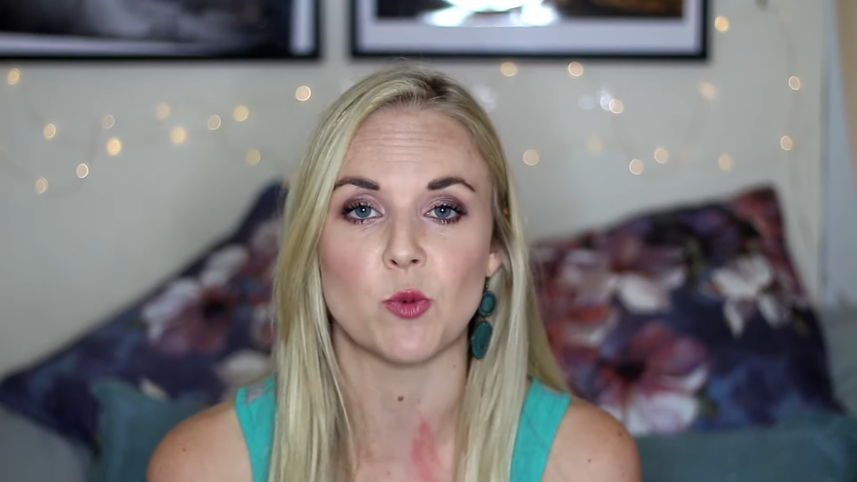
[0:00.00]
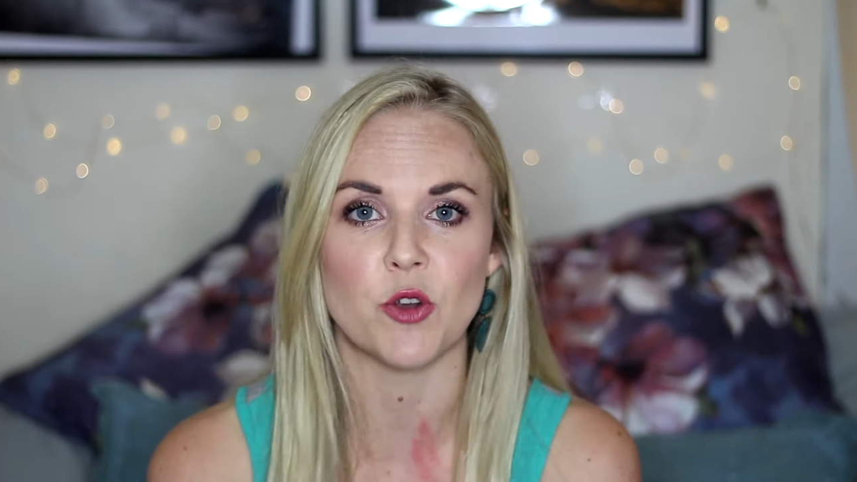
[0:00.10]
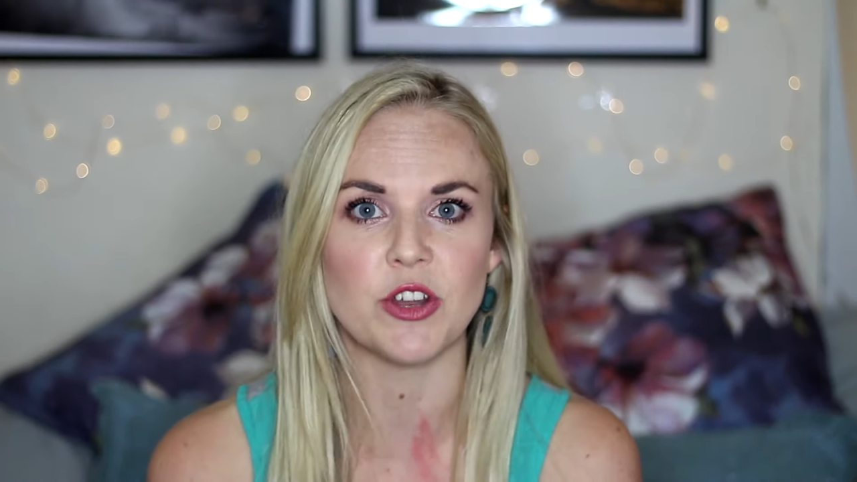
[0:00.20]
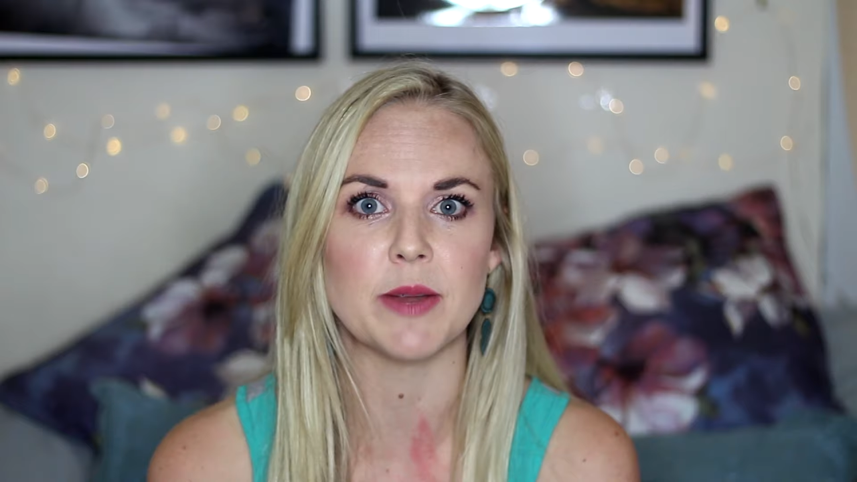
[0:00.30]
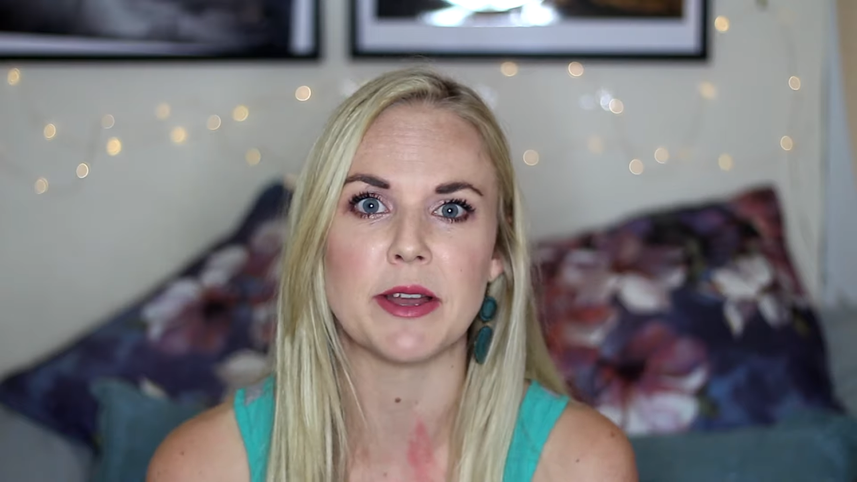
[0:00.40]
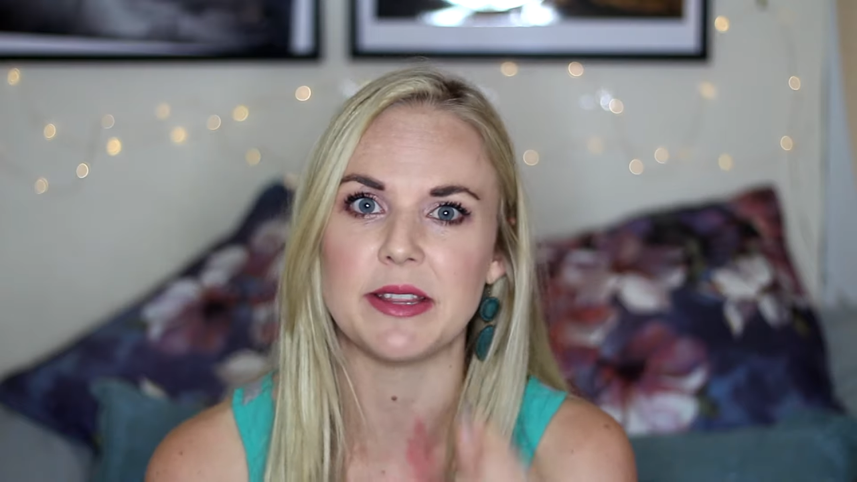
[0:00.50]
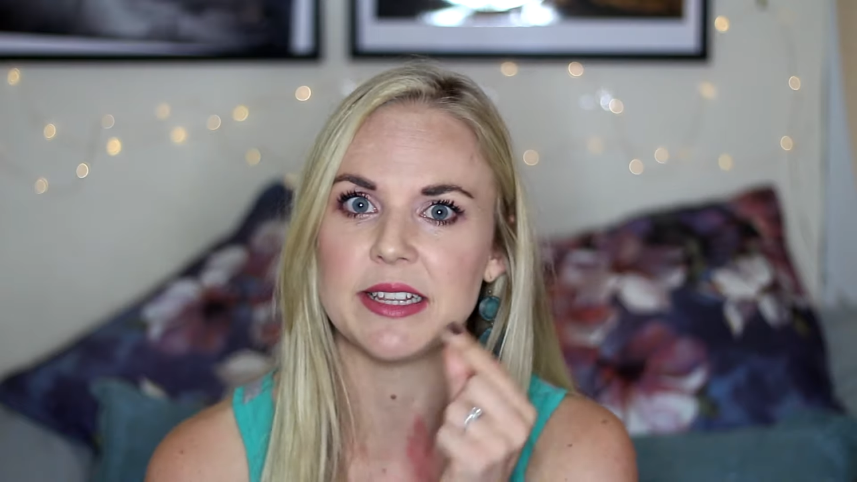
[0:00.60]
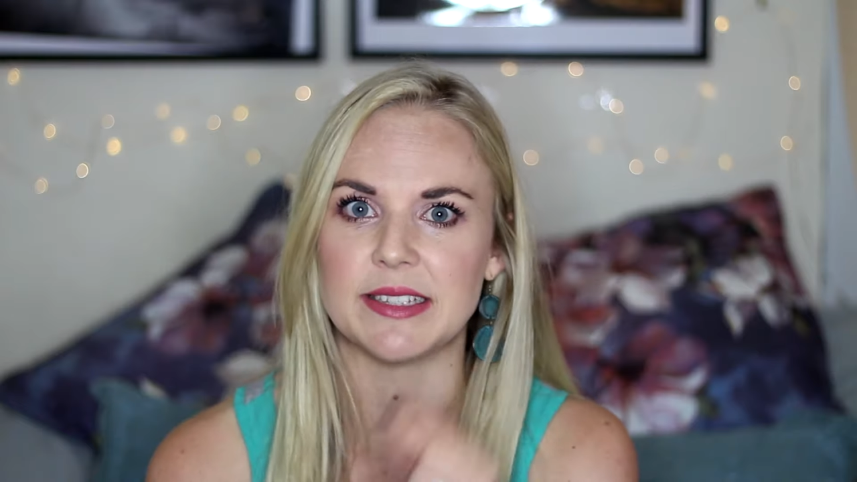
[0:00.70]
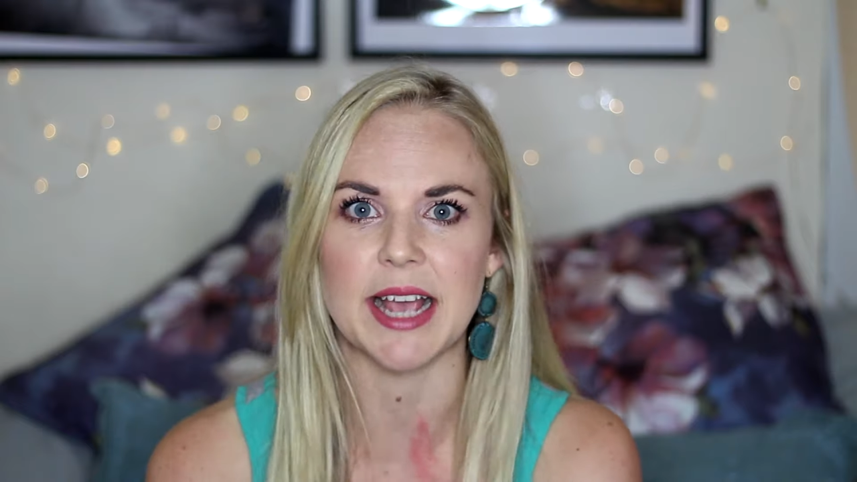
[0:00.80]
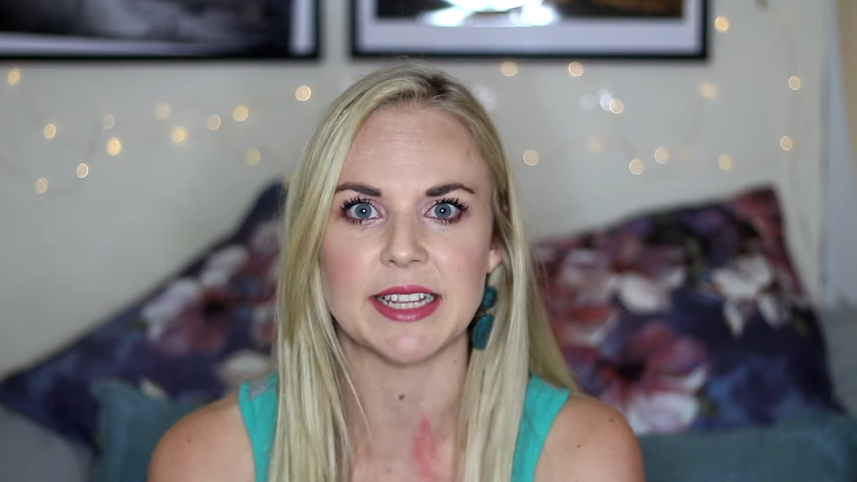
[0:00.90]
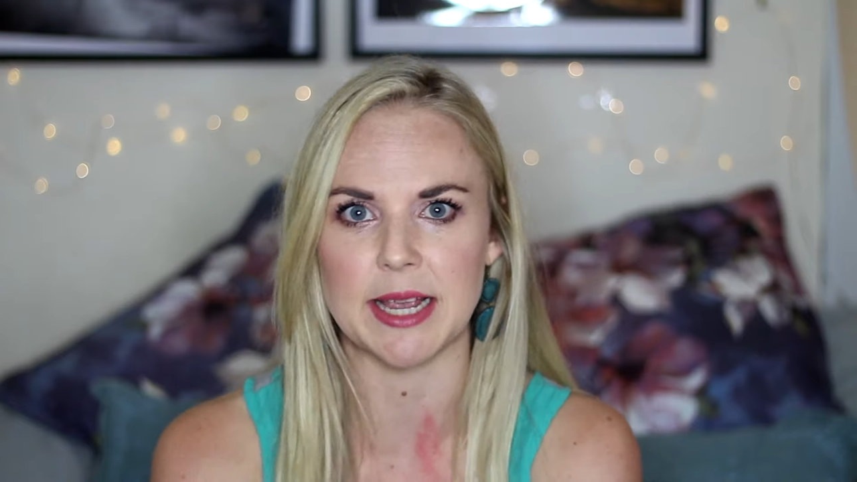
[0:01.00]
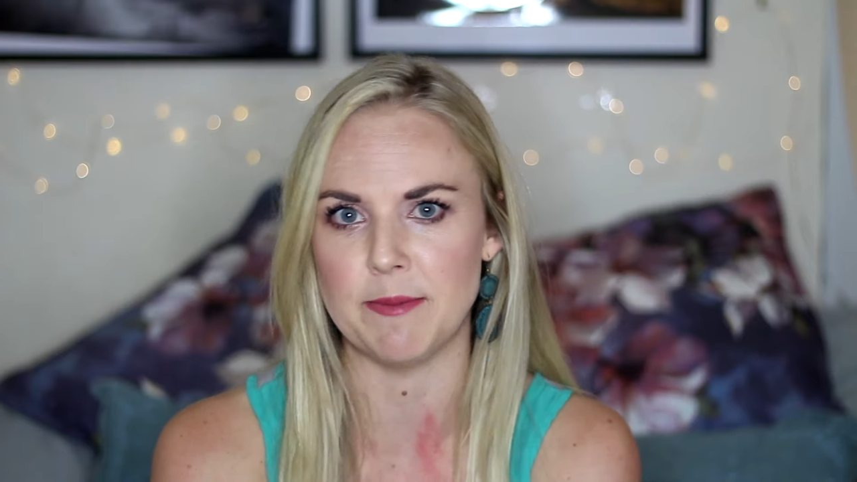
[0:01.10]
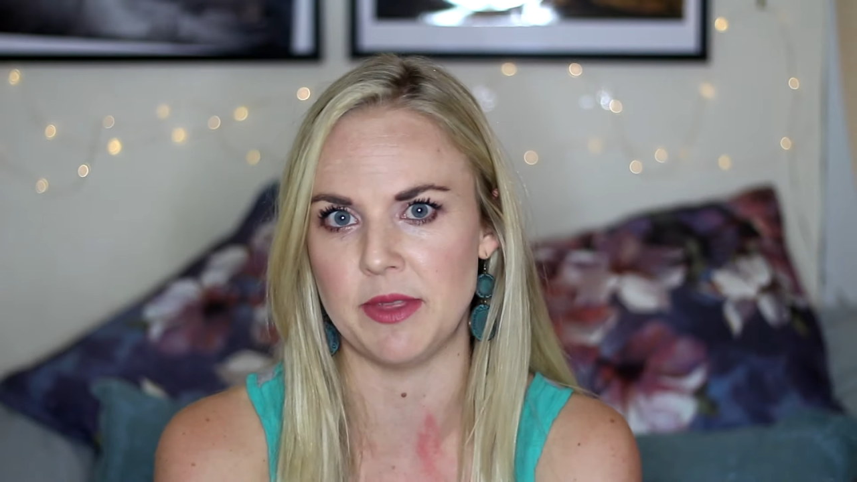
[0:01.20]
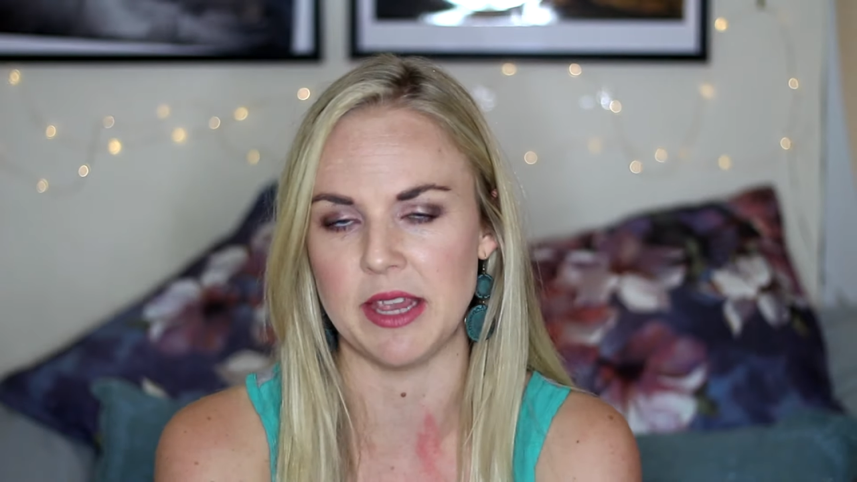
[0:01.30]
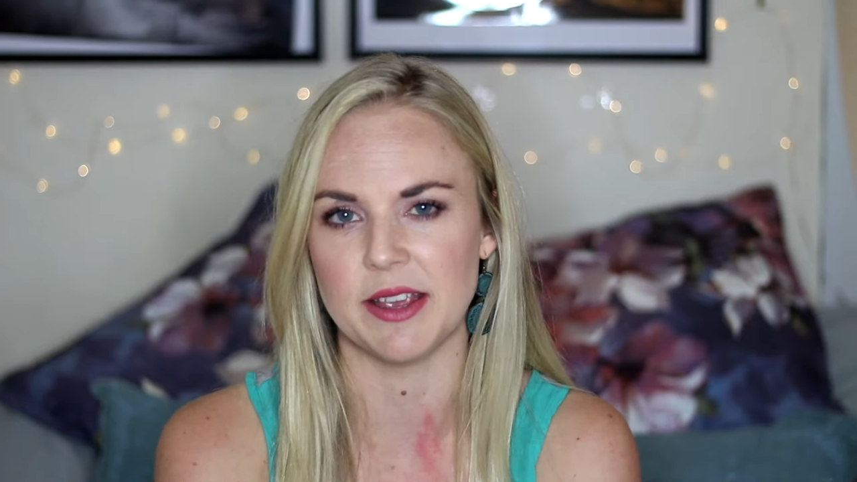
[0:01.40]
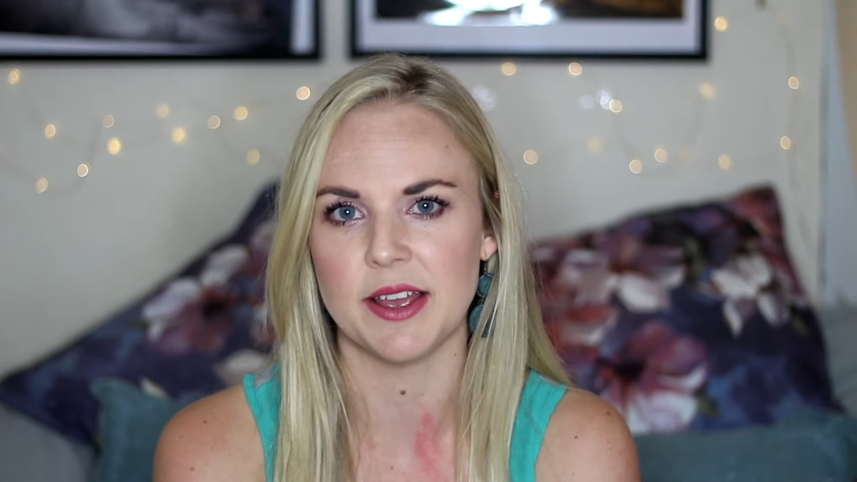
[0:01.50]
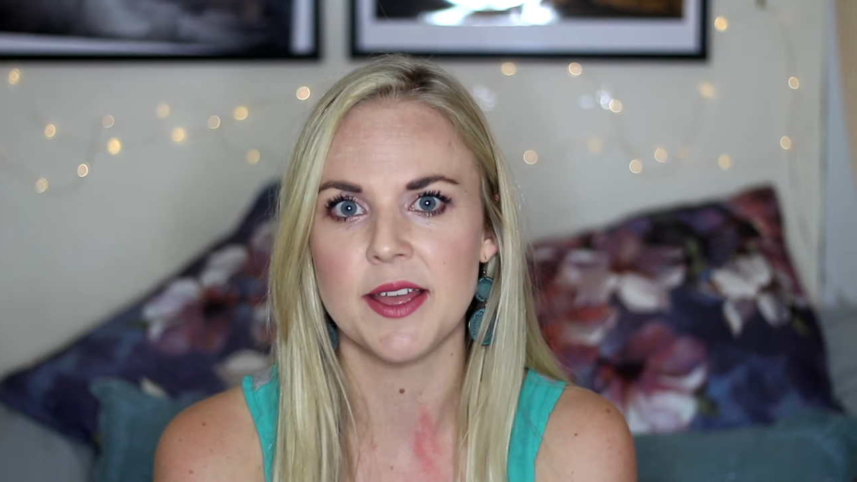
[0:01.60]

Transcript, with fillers: wondering about the exact same thing.